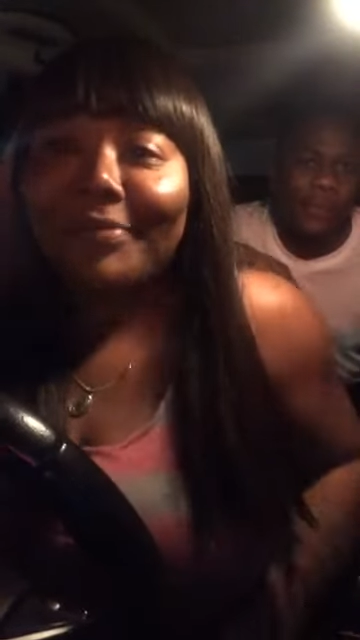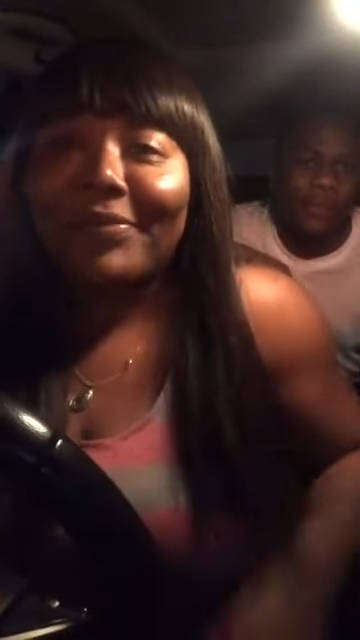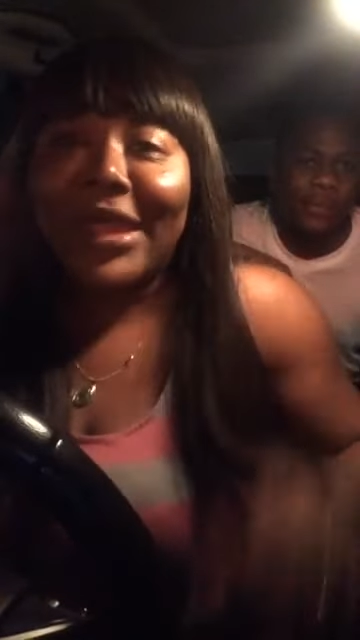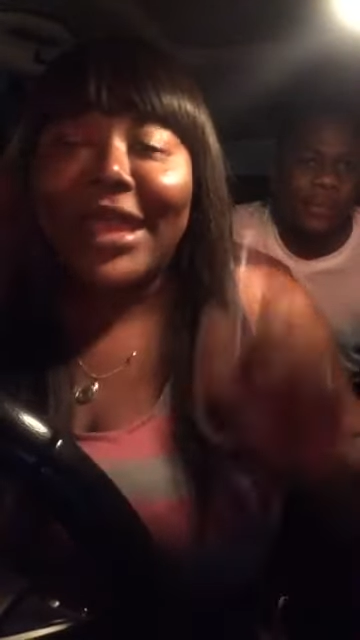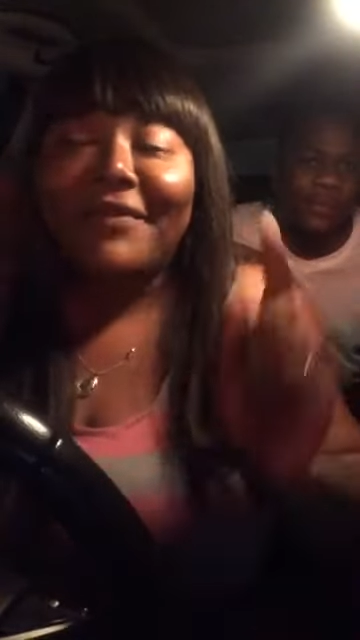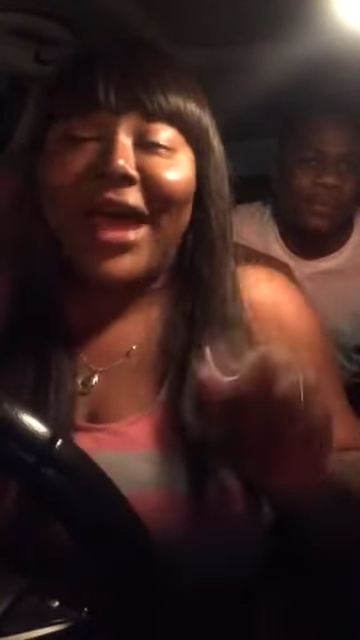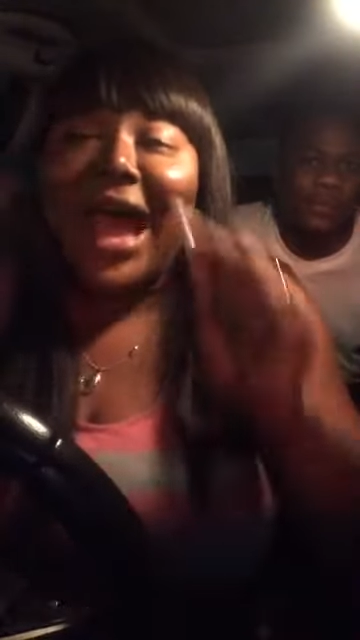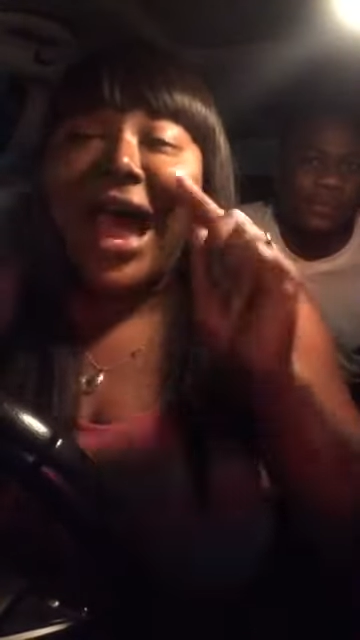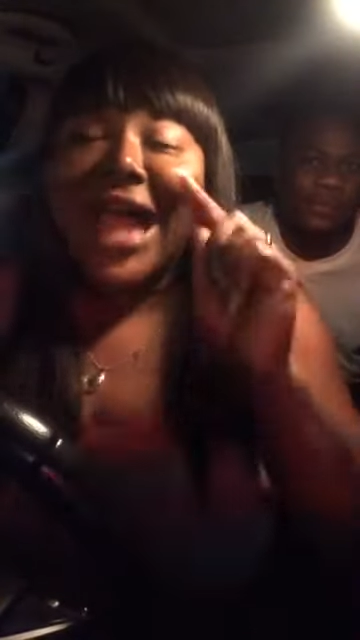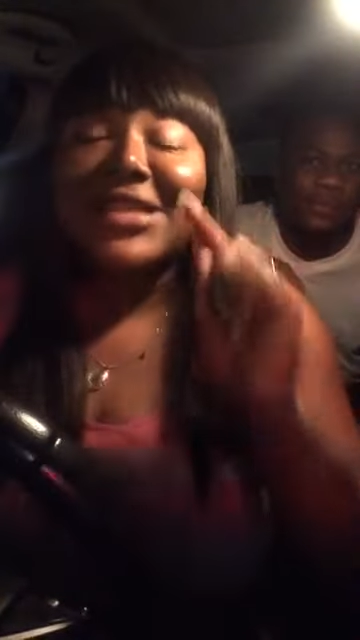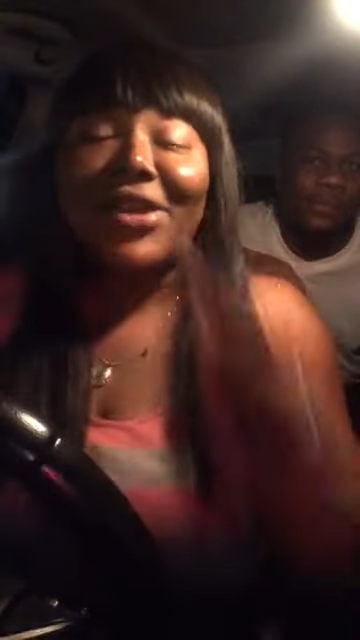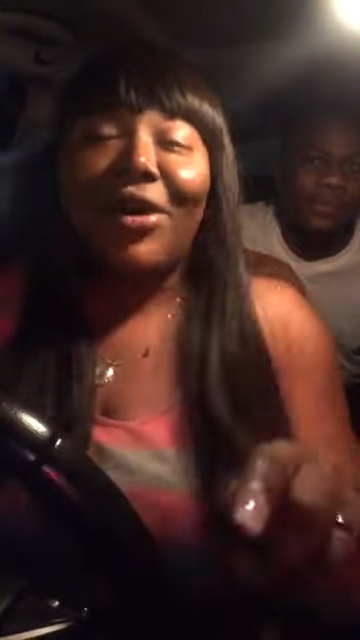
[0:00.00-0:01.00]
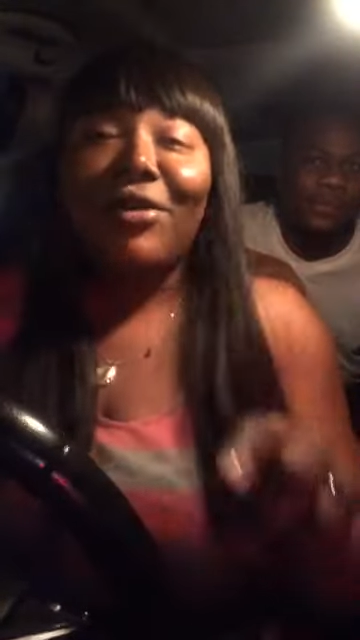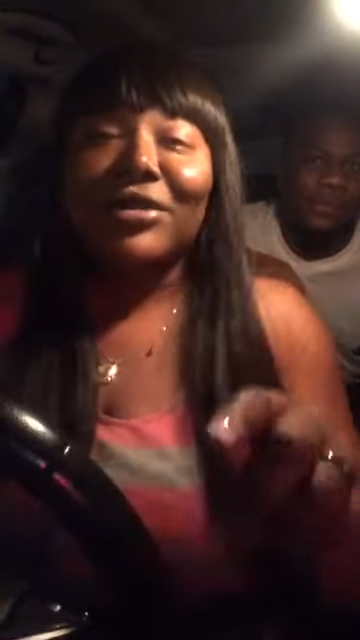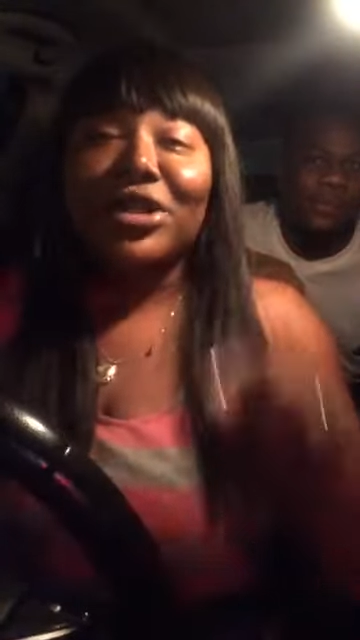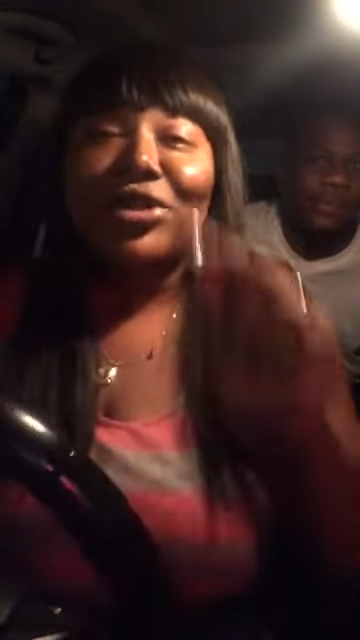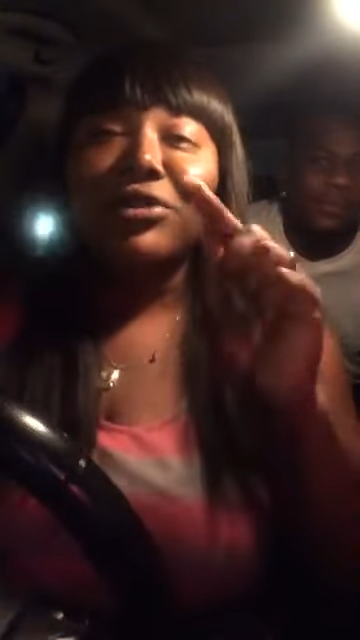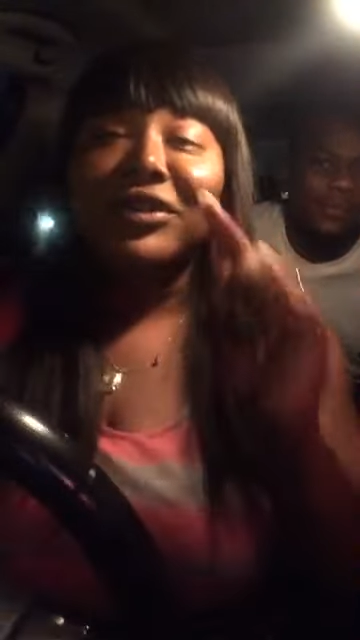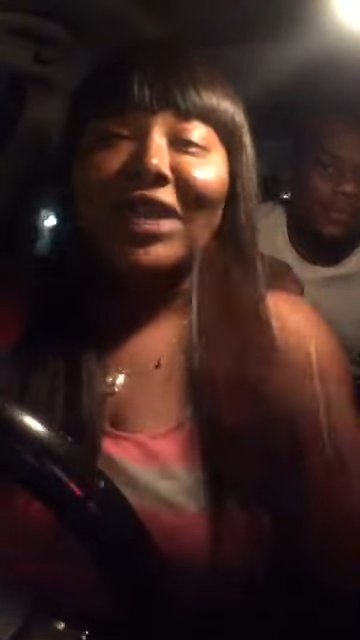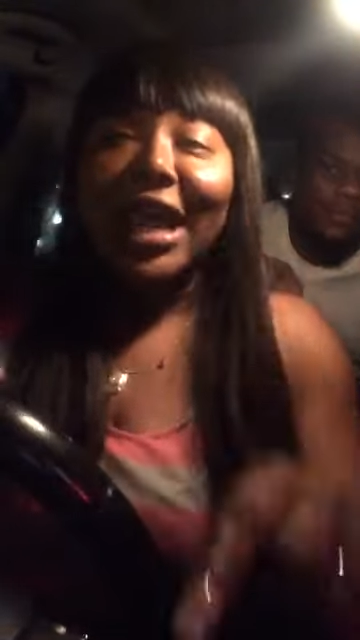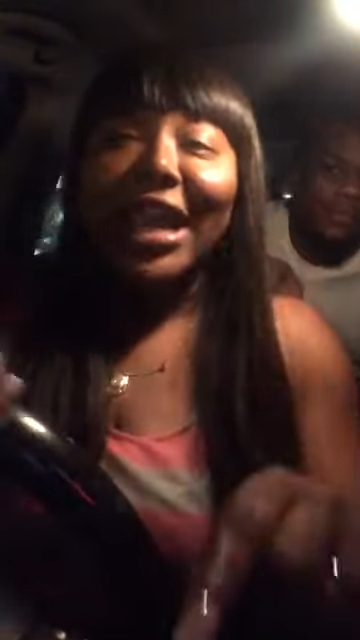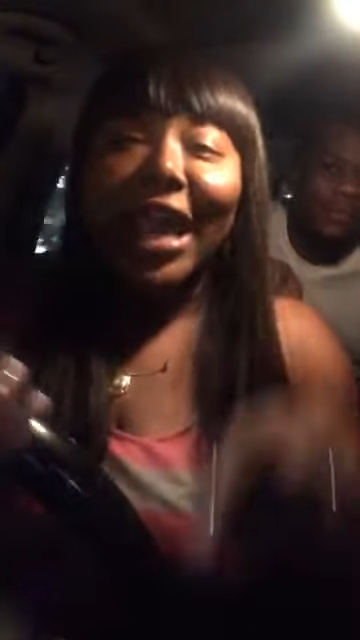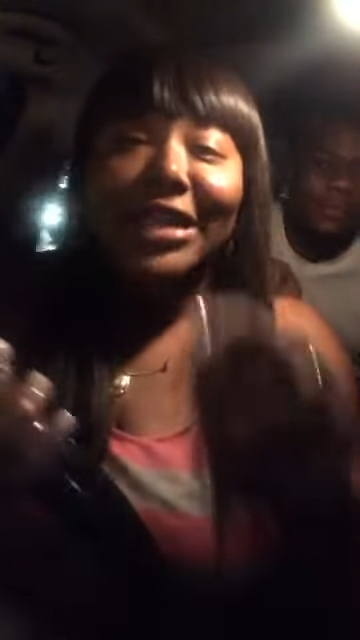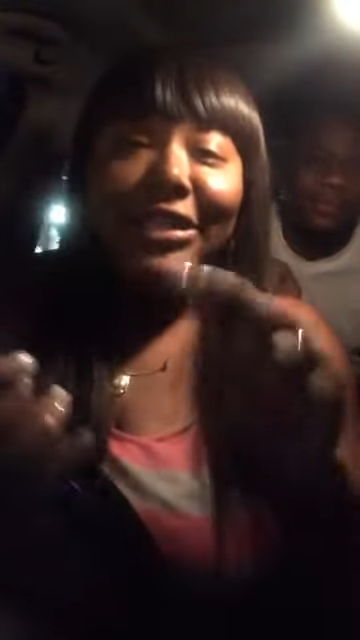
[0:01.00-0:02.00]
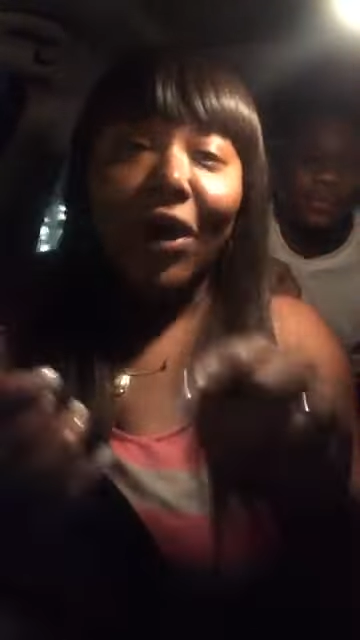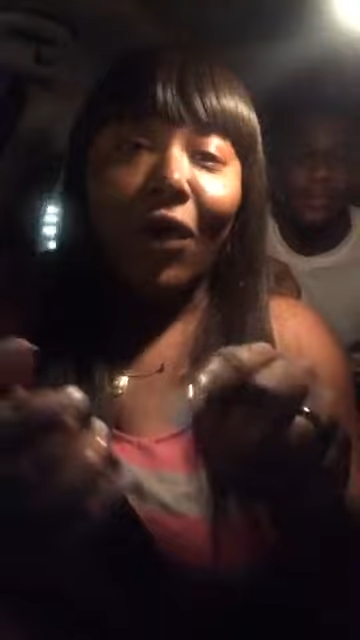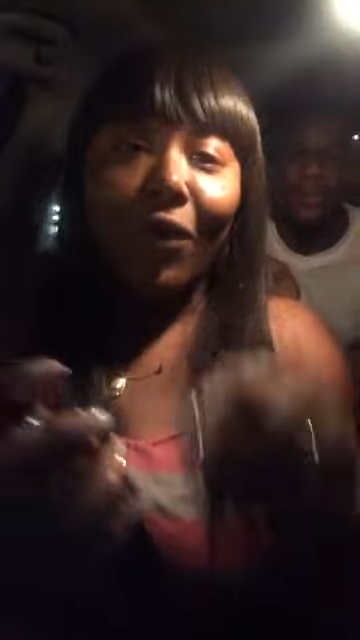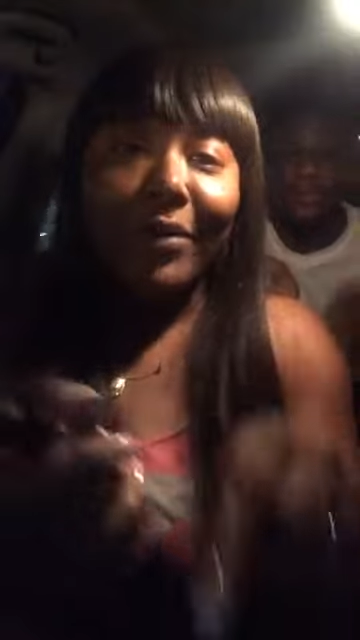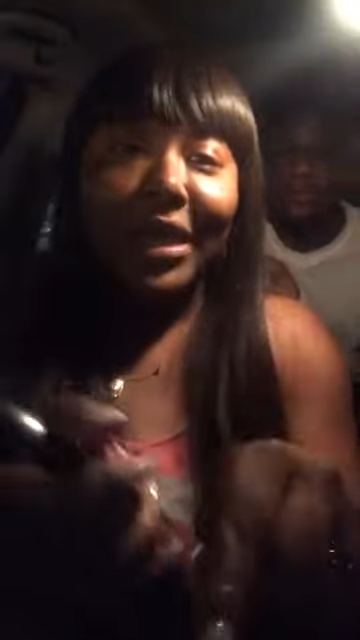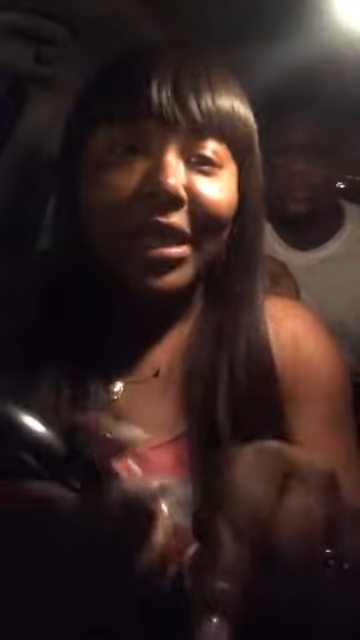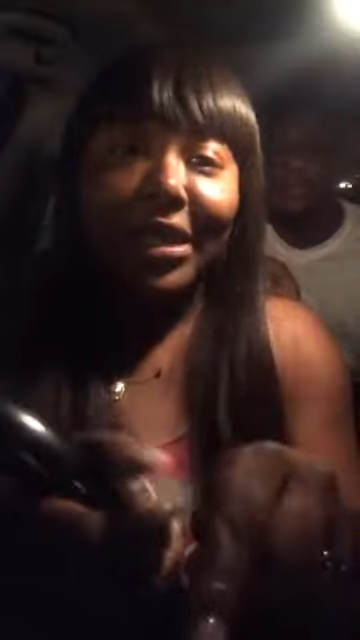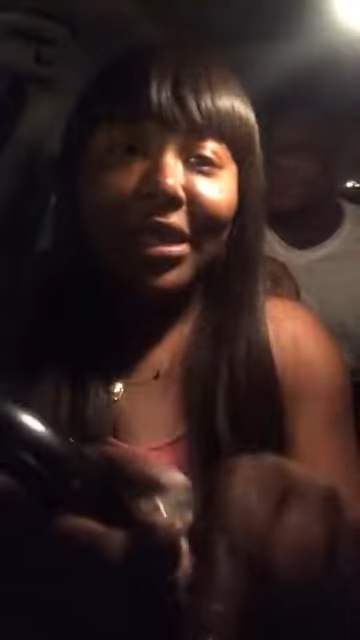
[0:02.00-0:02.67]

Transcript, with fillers: I told you sat there and told me